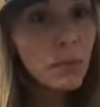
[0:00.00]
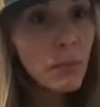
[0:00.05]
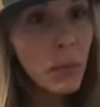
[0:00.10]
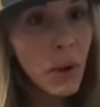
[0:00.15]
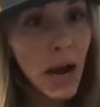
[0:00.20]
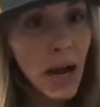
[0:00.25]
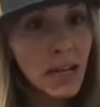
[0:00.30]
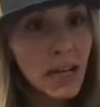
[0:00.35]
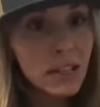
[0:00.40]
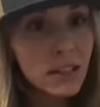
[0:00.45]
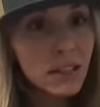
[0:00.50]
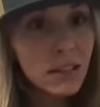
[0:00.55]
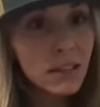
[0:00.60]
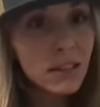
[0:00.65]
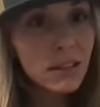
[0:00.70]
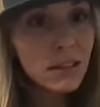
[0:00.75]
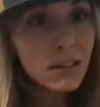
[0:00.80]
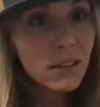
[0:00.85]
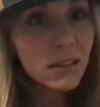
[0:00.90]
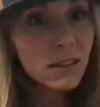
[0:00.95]
But
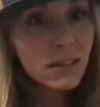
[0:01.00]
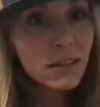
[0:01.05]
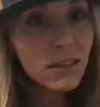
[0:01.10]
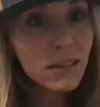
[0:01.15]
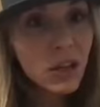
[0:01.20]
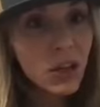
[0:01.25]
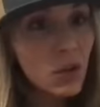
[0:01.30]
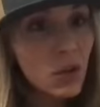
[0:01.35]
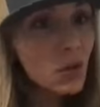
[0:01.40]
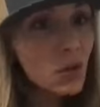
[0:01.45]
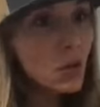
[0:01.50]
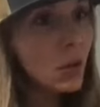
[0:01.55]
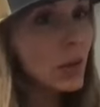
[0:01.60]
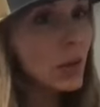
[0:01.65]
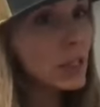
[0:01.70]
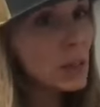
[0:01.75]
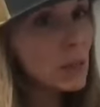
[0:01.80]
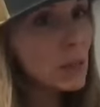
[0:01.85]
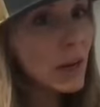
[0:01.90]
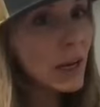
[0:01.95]
are you
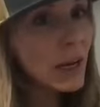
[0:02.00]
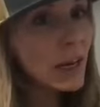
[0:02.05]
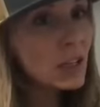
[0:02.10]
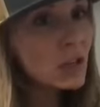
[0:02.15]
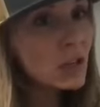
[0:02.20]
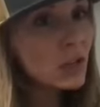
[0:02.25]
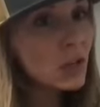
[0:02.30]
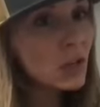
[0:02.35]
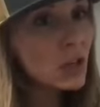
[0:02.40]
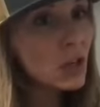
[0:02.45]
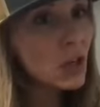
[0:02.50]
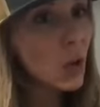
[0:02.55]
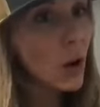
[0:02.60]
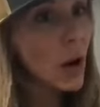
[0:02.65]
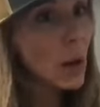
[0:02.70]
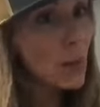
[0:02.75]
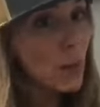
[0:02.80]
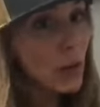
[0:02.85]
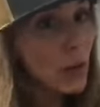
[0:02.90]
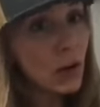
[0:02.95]
going in the backcountry to go
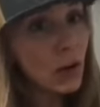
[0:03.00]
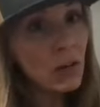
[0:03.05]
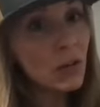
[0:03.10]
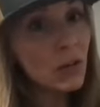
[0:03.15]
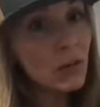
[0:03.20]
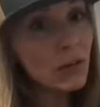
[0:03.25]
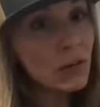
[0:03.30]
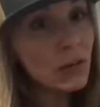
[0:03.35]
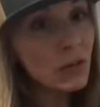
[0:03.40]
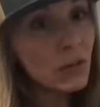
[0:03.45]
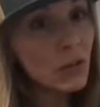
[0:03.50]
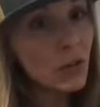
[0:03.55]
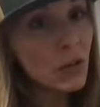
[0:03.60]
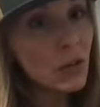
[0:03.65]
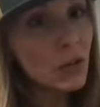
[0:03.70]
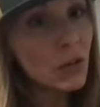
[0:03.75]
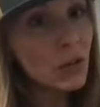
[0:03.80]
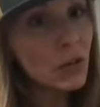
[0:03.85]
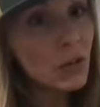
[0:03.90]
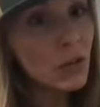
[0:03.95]
uphill, or are
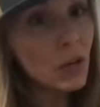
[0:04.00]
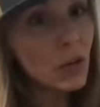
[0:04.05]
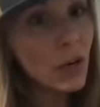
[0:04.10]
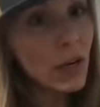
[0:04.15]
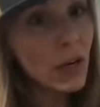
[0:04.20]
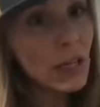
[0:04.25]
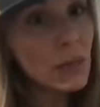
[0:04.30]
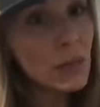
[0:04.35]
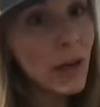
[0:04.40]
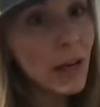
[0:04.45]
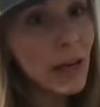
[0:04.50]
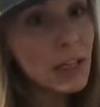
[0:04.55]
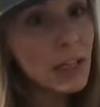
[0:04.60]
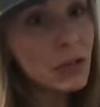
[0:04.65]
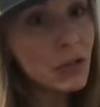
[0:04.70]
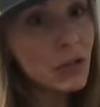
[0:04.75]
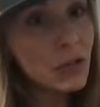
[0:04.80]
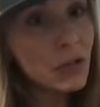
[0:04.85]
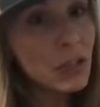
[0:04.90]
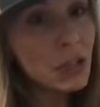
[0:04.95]
you going in the
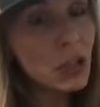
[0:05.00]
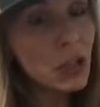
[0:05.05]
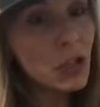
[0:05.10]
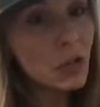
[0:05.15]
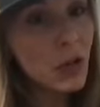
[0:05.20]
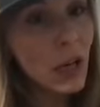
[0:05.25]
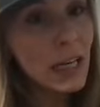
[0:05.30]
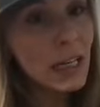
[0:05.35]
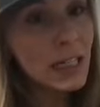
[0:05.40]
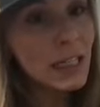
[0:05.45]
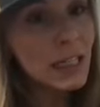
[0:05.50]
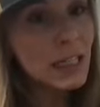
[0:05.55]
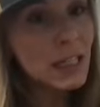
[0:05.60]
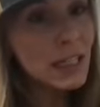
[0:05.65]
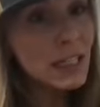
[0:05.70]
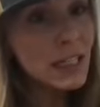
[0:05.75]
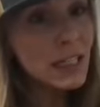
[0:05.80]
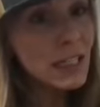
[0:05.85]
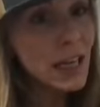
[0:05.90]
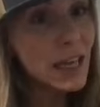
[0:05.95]
backcountry to shred
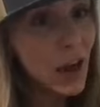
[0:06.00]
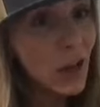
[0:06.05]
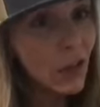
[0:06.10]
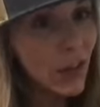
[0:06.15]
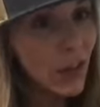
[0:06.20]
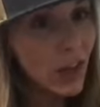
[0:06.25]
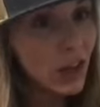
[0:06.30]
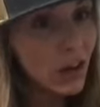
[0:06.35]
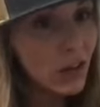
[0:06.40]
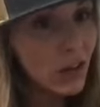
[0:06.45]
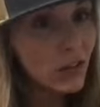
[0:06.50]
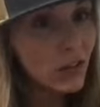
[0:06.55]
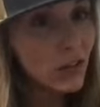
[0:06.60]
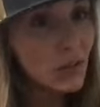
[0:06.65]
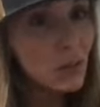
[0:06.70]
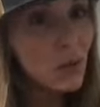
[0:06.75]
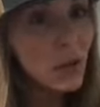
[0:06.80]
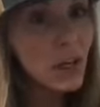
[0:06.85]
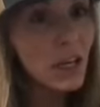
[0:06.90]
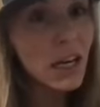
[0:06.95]
down the hill?
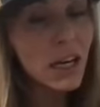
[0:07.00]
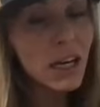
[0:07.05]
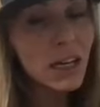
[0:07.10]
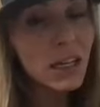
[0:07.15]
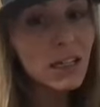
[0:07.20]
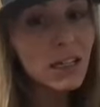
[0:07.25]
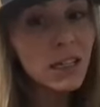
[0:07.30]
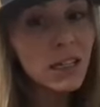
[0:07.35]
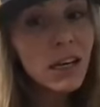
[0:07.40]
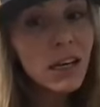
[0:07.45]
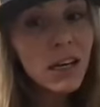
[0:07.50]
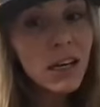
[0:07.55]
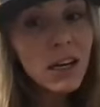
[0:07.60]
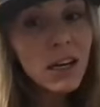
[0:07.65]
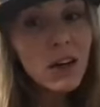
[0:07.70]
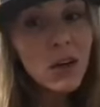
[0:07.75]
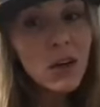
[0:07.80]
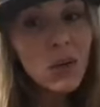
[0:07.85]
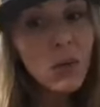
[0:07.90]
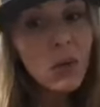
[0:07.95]
Because
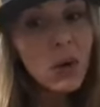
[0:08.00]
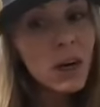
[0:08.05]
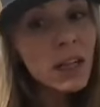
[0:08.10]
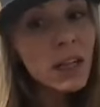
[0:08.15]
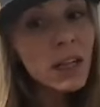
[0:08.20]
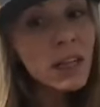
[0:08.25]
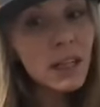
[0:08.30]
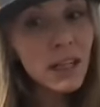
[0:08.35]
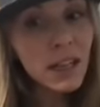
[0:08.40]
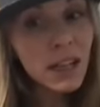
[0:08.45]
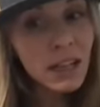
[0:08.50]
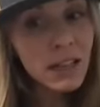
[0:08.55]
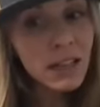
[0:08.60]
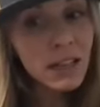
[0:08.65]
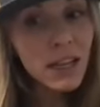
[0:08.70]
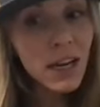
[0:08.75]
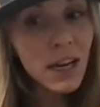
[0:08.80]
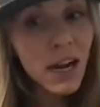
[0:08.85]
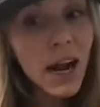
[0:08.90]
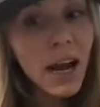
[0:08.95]
one of the things
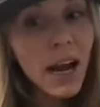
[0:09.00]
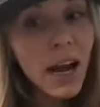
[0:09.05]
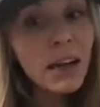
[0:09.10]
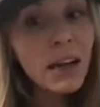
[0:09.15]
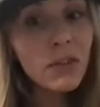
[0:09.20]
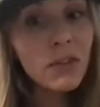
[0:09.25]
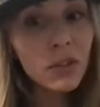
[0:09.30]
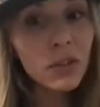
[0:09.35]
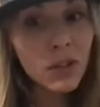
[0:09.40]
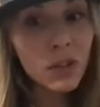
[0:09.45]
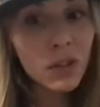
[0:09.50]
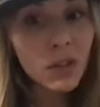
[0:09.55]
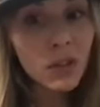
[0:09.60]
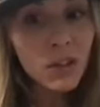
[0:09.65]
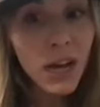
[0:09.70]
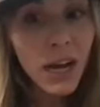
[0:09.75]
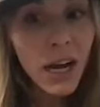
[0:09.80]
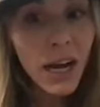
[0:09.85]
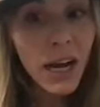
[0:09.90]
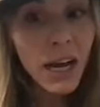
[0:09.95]
that I have
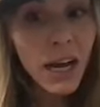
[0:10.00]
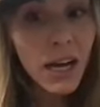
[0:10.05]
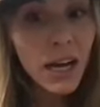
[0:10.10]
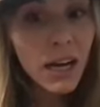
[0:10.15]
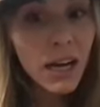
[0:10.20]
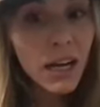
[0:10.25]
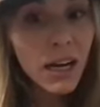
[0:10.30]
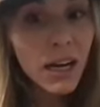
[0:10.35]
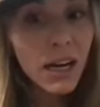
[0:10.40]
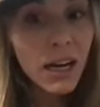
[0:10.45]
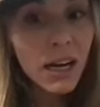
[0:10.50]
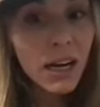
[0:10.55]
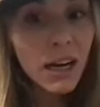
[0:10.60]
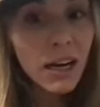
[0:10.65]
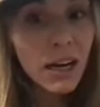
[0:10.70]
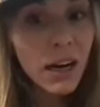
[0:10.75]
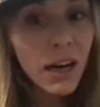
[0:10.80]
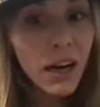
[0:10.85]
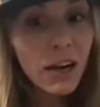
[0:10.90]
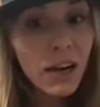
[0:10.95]
learned,
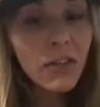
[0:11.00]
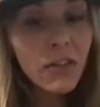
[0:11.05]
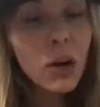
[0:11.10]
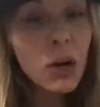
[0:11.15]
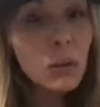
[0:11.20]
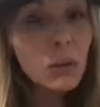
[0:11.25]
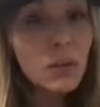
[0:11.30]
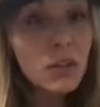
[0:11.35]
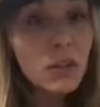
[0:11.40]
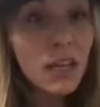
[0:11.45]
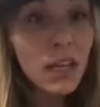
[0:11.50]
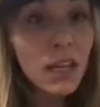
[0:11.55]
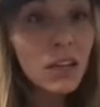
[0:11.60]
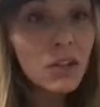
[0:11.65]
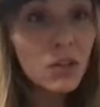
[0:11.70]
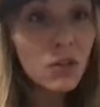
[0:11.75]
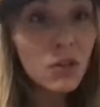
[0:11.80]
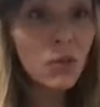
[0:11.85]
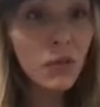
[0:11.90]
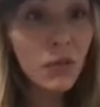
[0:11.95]
I've helped
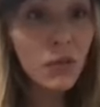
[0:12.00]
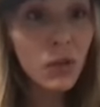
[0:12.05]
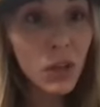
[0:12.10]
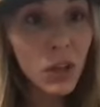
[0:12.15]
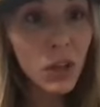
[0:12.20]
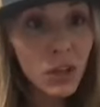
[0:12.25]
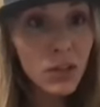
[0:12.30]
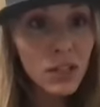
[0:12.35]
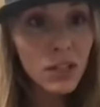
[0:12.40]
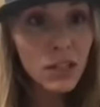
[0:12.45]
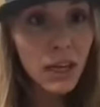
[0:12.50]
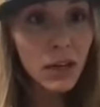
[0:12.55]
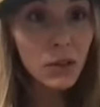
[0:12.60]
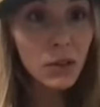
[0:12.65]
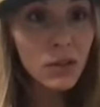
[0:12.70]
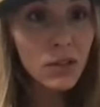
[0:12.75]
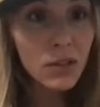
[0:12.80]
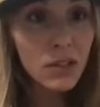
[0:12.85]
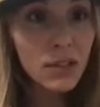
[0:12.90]
K2 for years now,